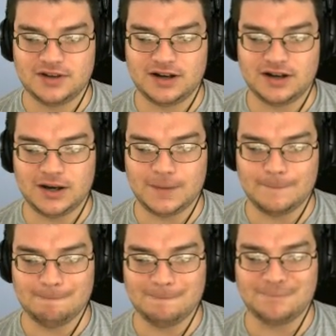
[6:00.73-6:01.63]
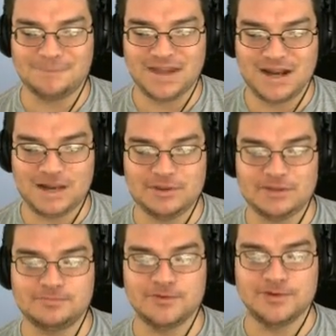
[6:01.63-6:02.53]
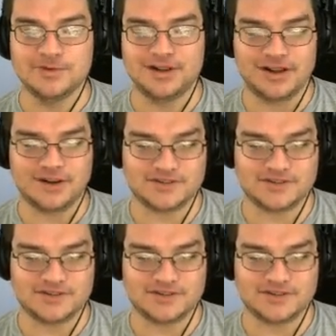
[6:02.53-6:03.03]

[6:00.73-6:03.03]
and I'm in the Moonlight,